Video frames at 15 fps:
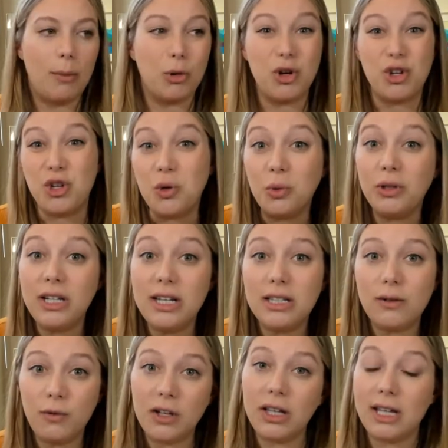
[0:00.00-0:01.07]
or you at least
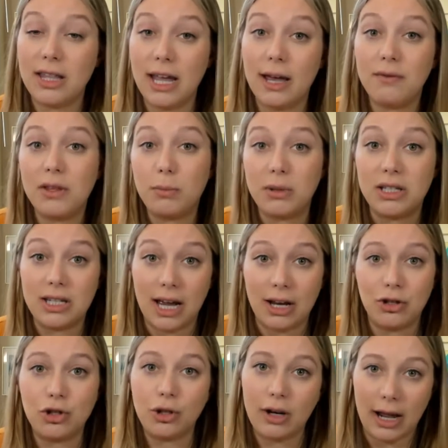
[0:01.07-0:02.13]
feel like they have the
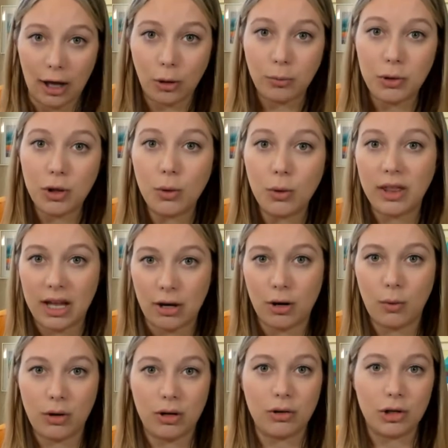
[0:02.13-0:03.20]
potential to help you or they know
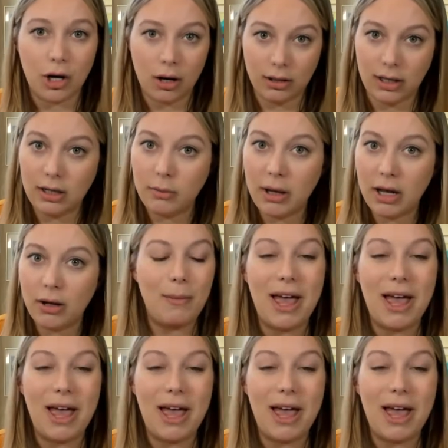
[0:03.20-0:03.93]
what you're talking about.